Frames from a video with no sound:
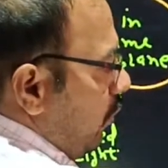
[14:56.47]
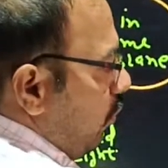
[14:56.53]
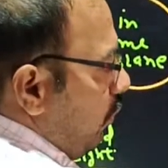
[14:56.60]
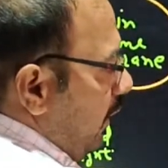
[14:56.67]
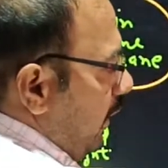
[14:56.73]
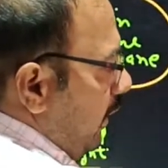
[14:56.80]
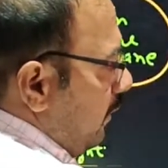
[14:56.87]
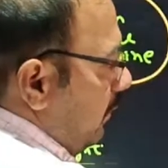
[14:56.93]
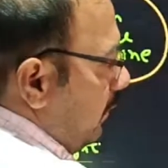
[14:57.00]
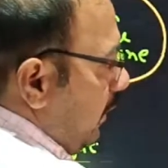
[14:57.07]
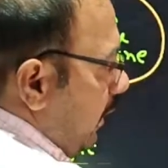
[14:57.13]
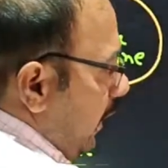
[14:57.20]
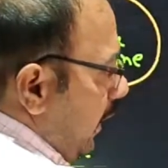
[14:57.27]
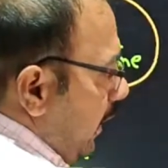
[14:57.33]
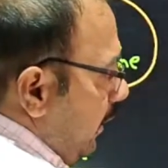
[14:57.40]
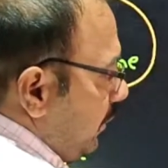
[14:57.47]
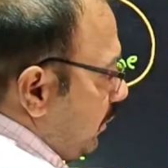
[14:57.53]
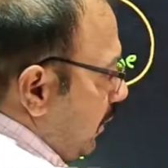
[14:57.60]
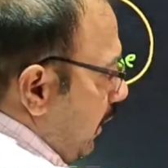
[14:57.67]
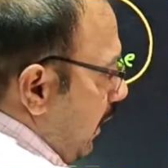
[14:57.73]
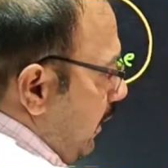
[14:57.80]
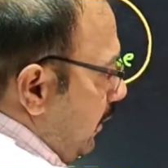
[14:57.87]
to here and
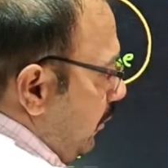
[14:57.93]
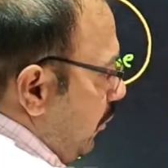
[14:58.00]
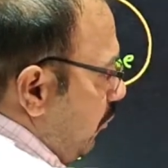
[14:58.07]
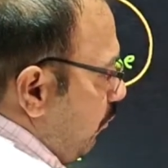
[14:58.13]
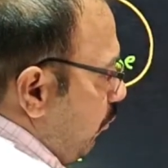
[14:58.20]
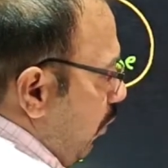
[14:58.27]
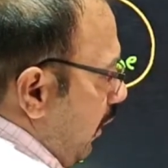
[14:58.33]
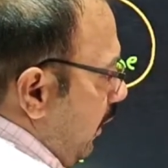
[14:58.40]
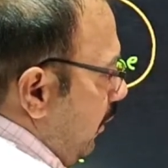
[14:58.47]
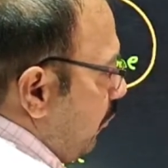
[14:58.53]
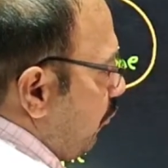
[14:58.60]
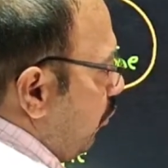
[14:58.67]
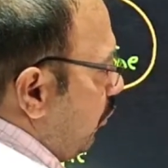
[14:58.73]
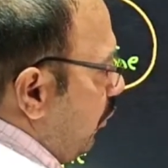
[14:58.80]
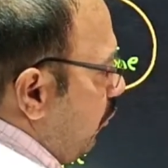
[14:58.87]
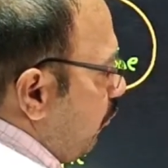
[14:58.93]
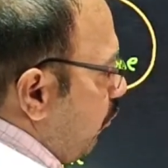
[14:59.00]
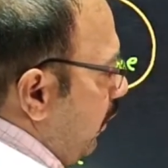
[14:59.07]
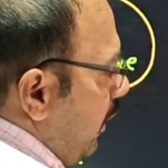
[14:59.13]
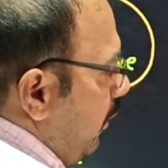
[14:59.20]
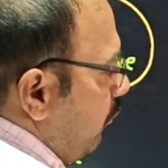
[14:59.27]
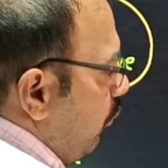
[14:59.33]
strike this point. So this
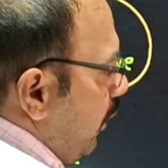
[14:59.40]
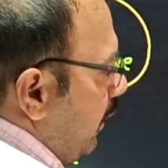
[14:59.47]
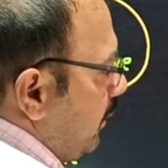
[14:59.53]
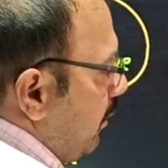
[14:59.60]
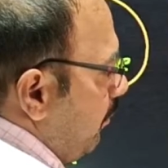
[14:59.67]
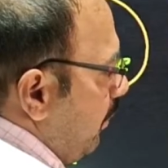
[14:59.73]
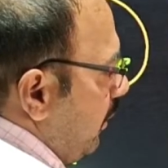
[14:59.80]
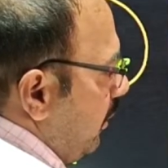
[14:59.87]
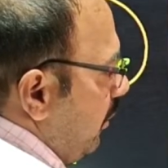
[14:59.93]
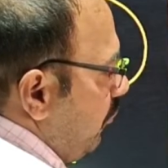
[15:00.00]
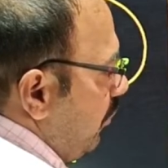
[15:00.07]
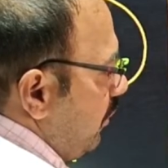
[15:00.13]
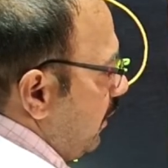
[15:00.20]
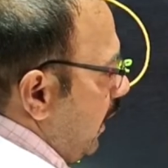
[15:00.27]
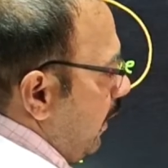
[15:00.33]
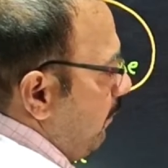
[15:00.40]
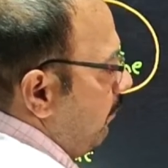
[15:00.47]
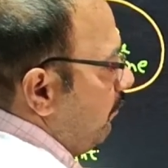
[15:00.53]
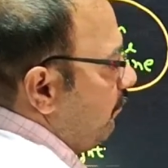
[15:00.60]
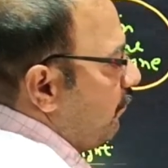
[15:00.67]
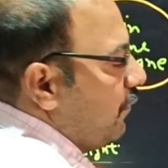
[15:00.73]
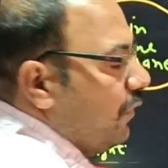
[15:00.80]
point, for example, this is
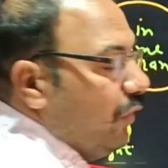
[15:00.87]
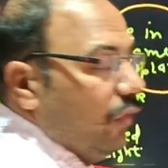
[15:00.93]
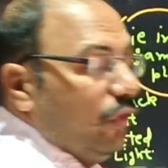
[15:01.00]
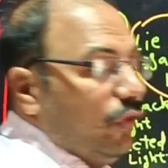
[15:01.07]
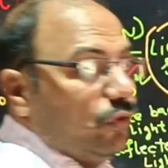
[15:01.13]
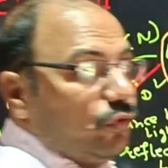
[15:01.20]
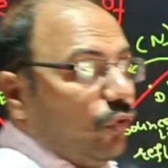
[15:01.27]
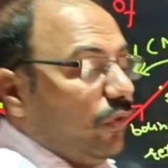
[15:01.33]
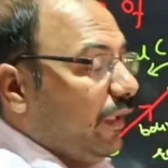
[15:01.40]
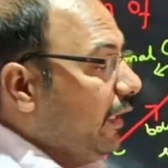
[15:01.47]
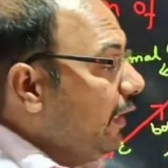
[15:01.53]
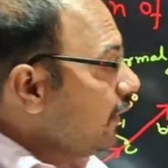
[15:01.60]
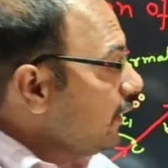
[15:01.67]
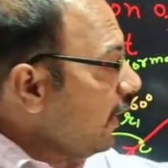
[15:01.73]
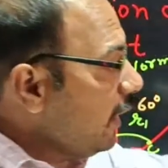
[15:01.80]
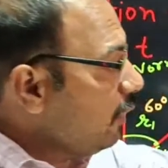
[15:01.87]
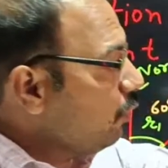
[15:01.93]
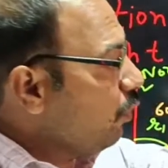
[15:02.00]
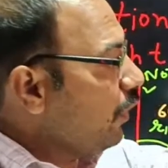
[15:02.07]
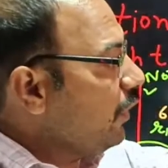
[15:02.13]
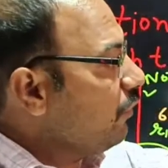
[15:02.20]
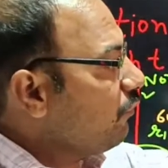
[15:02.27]
M. So here light
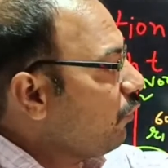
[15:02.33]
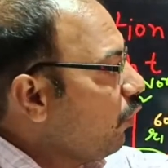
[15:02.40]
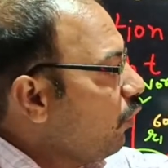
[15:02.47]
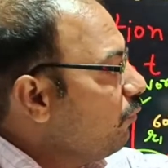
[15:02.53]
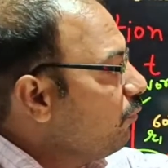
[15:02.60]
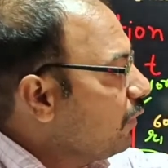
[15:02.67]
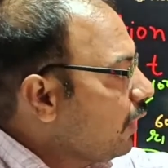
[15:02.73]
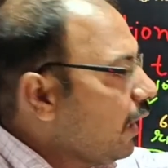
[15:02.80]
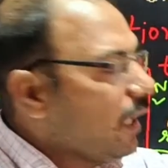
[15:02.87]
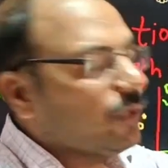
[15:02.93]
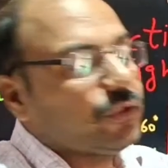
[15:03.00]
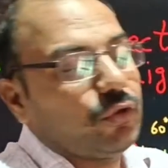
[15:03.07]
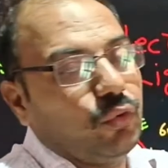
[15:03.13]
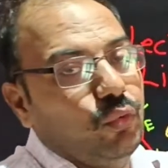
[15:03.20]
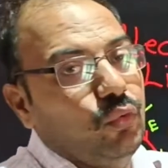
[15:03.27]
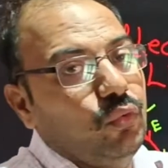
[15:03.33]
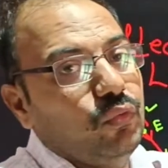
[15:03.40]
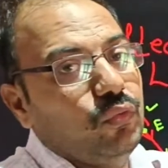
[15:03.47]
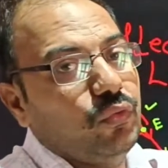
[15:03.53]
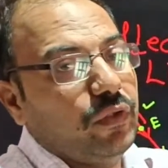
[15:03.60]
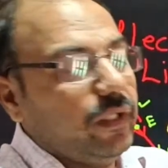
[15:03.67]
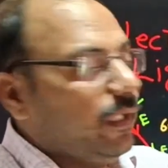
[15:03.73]
going from glass
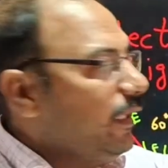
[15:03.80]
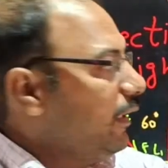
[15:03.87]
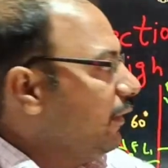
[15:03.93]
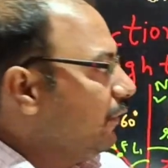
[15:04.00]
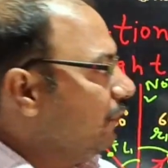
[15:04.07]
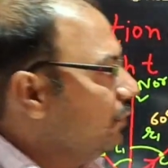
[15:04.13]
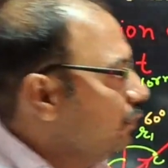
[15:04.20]
to air.